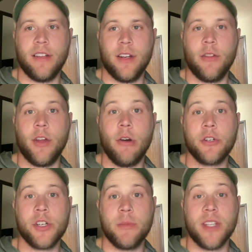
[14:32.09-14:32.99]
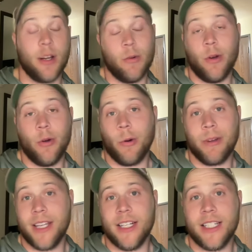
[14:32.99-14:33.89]
you know, the ownership's like, well, who are we
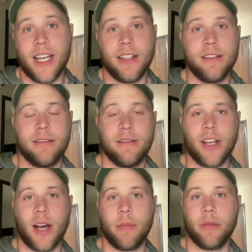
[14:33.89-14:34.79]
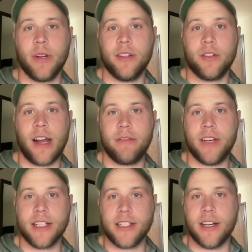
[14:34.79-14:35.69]
going to take top 3 in the draft
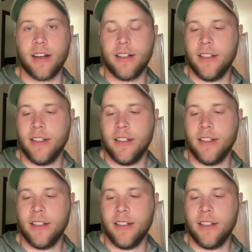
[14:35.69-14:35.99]
next year?